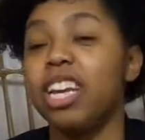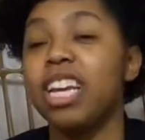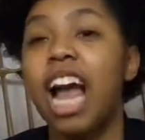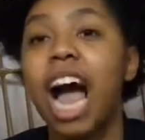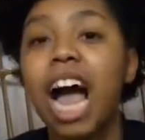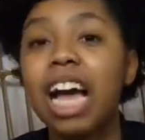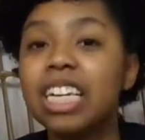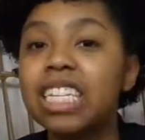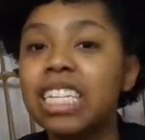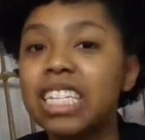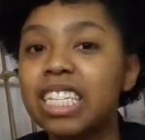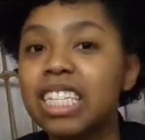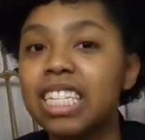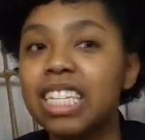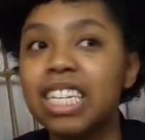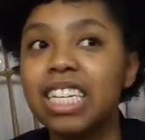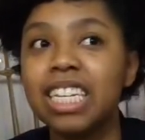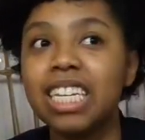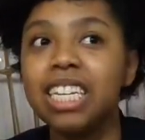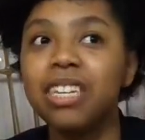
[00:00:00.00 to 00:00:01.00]
And
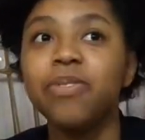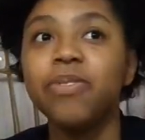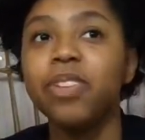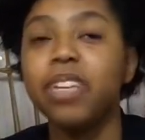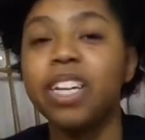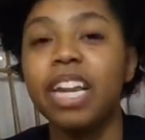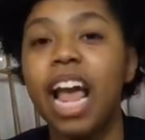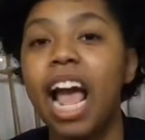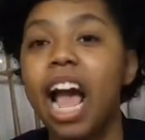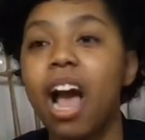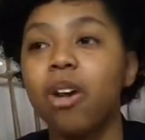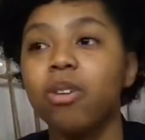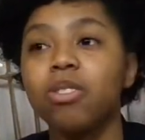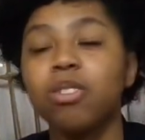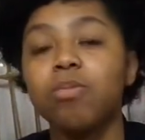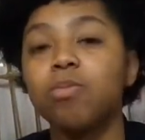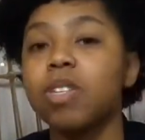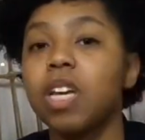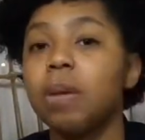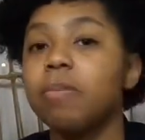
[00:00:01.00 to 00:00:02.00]
honestly, even now,
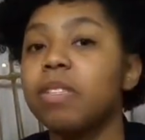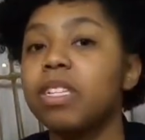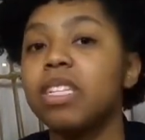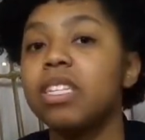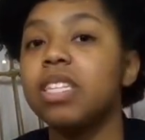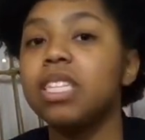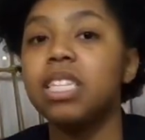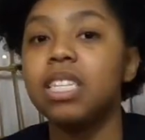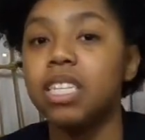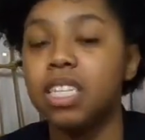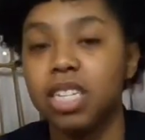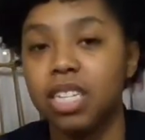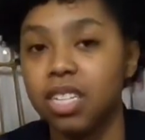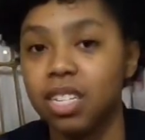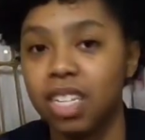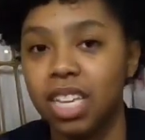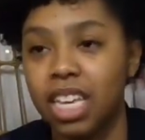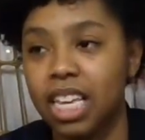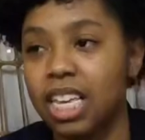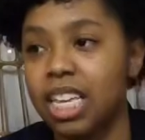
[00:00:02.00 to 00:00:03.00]
sometimes it
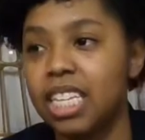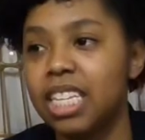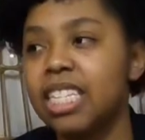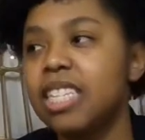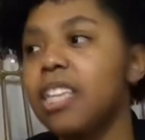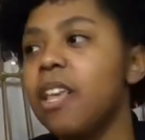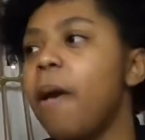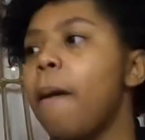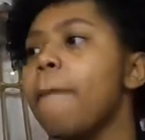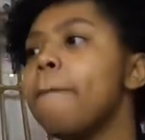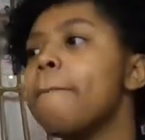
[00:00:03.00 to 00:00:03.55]
still is.